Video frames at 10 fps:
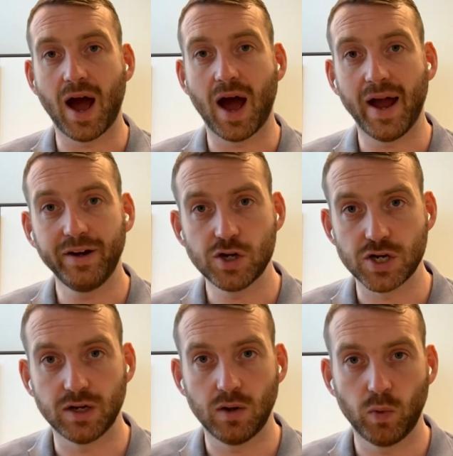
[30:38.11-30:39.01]

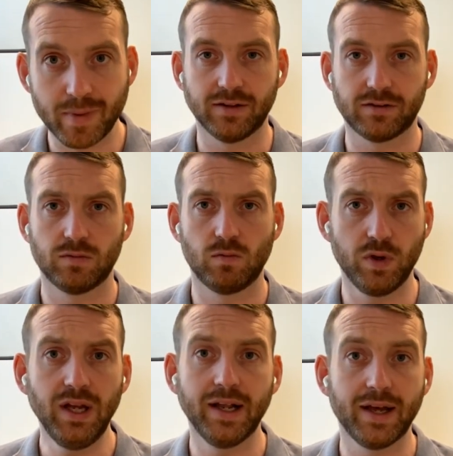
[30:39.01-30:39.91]
hydrogen, which is
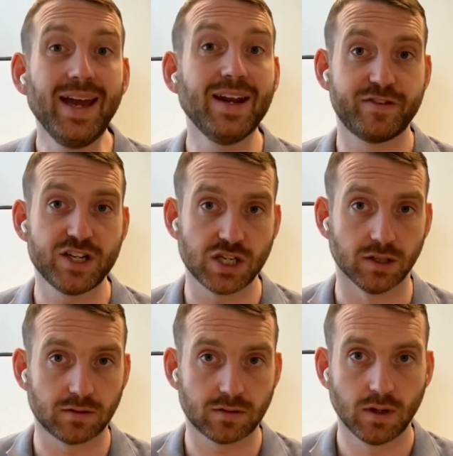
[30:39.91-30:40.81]
really
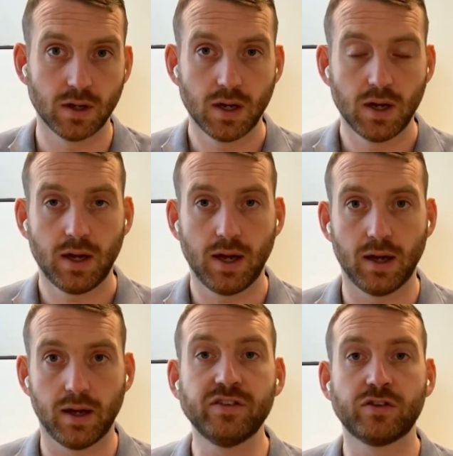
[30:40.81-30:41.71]
inefficient
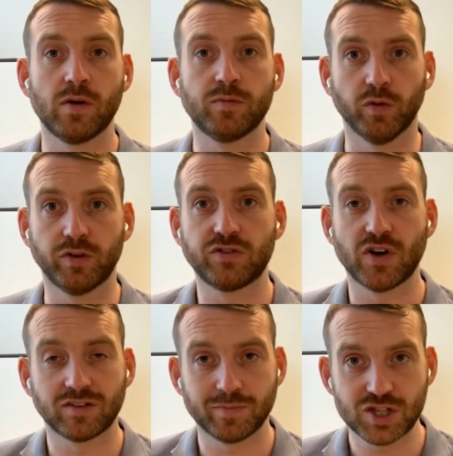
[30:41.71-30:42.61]
in terms of the
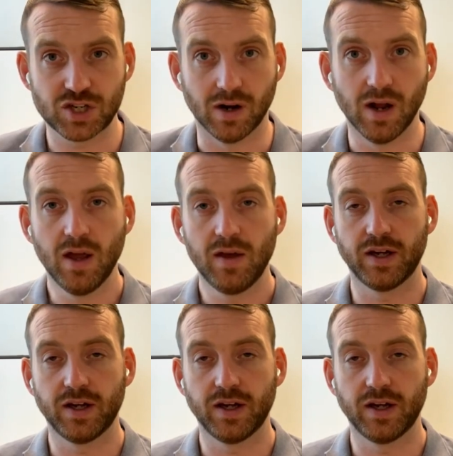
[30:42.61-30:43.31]
transmission,